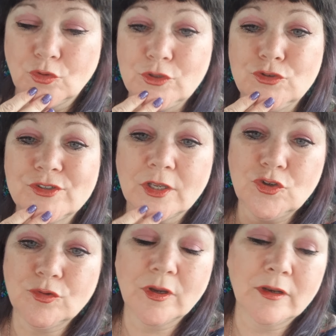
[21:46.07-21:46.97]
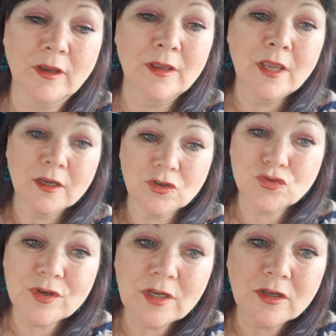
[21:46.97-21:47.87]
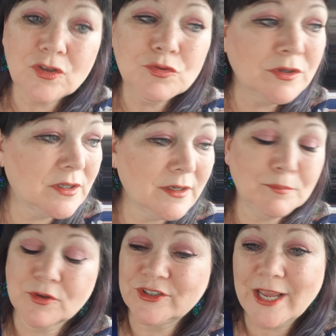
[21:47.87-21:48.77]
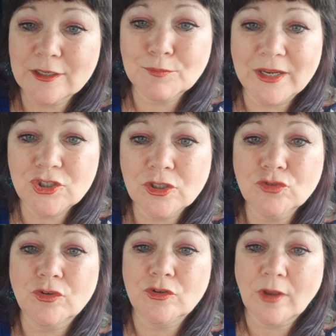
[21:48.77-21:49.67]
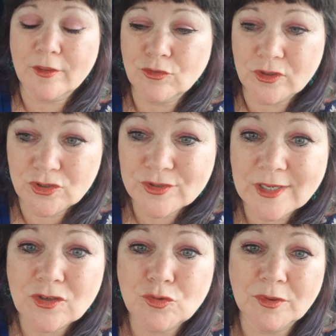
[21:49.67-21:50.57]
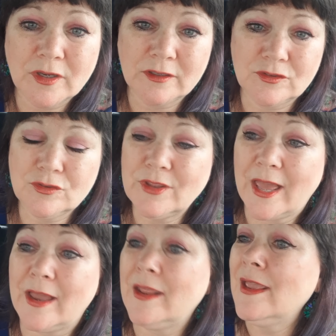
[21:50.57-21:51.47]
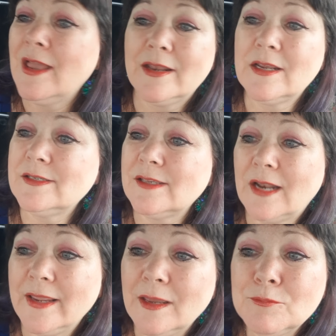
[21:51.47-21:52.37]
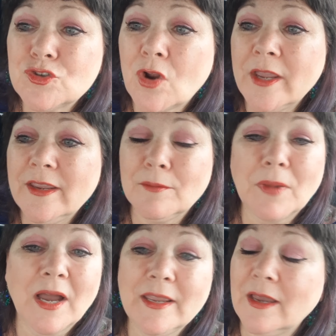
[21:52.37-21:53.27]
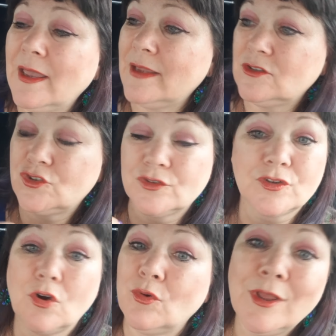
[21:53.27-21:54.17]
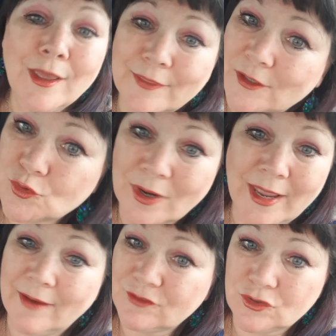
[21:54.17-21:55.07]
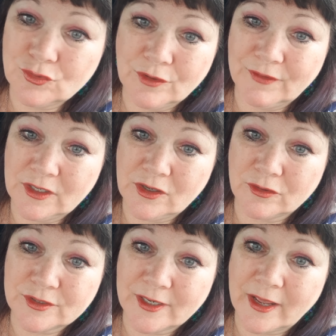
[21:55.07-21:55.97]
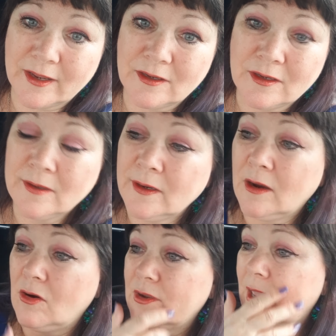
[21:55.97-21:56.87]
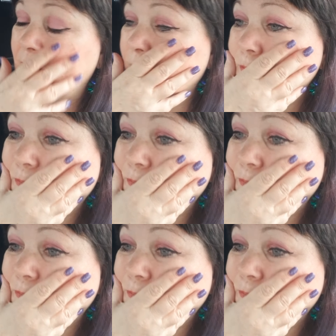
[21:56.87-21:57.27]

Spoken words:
you said you were gonna, Katrina, you were gonna protect my children. I thought you said you were gonna do that. And I said, I am trying, Maya. And so that's why I have to do the video today. Okay.